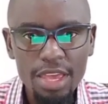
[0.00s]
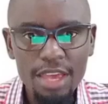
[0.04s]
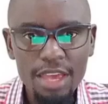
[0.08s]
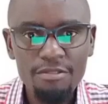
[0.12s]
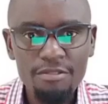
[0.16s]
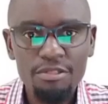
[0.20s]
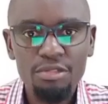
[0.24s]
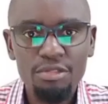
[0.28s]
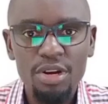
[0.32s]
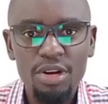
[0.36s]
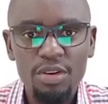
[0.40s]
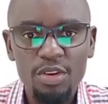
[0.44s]

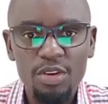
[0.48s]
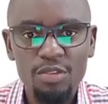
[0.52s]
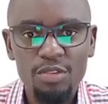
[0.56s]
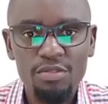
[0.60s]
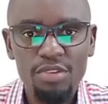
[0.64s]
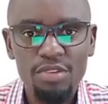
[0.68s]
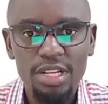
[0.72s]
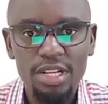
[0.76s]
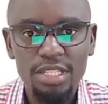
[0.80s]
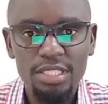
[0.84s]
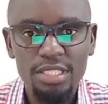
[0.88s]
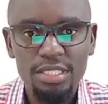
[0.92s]
Every one of
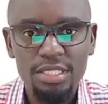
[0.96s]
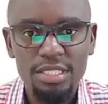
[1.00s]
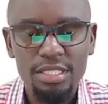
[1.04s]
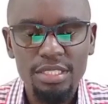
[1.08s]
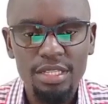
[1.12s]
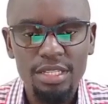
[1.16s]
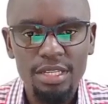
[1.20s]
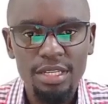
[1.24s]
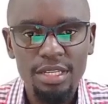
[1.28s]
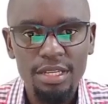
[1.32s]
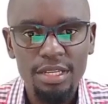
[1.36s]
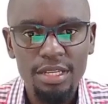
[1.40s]

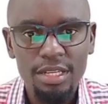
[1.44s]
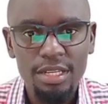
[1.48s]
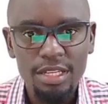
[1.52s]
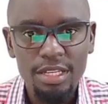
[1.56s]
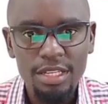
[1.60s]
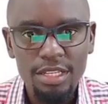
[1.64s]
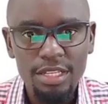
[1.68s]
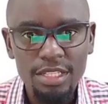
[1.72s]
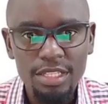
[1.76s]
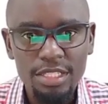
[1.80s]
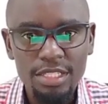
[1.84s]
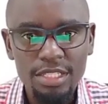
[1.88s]
us
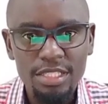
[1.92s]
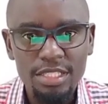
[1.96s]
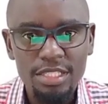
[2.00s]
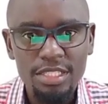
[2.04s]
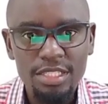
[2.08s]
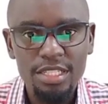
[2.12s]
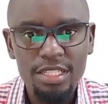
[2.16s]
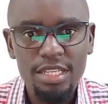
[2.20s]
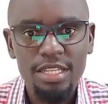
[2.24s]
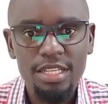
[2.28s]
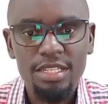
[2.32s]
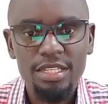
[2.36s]

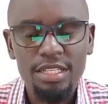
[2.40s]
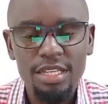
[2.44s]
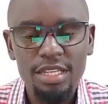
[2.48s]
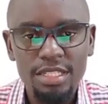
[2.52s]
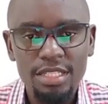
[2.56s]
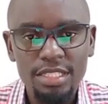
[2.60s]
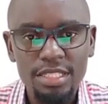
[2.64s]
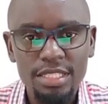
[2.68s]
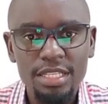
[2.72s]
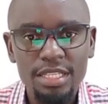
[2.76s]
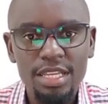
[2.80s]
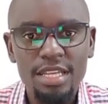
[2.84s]

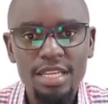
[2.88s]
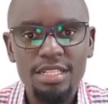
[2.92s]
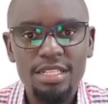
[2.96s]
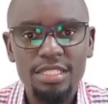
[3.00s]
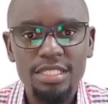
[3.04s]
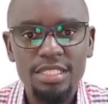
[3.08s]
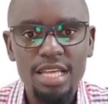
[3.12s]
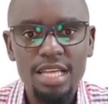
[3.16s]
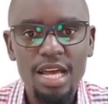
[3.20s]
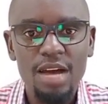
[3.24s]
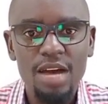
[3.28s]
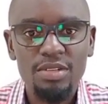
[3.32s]

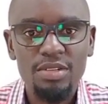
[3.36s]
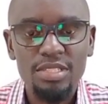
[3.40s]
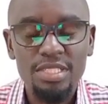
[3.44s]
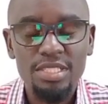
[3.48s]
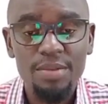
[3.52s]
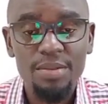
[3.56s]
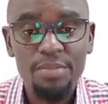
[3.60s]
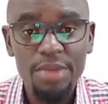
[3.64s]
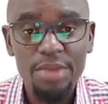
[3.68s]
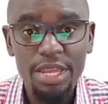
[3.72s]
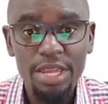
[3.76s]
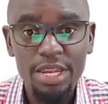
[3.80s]
sends out
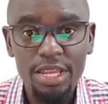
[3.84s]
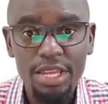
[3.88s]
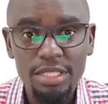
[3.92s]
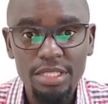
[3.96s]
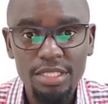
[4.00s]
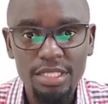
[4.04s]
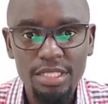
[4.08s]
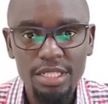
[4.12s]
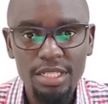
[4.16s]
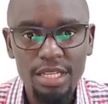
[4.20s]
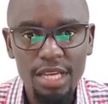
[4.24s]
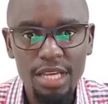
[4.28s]
some
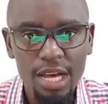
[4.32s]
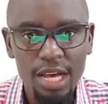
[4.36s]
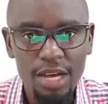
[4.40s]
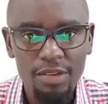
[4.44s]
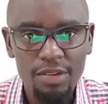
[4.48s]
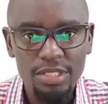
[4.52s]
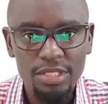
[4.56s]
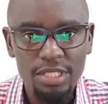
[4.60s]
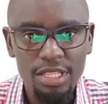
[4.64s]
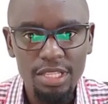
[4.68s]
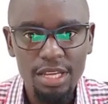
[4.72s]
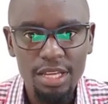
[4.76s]
energy
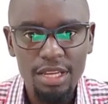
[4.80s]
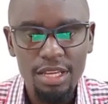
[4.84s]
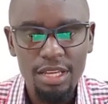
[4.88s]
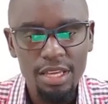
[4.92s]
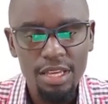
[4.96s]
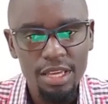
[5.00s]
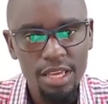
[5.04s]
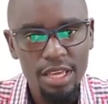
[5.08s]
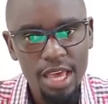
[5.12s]
out there.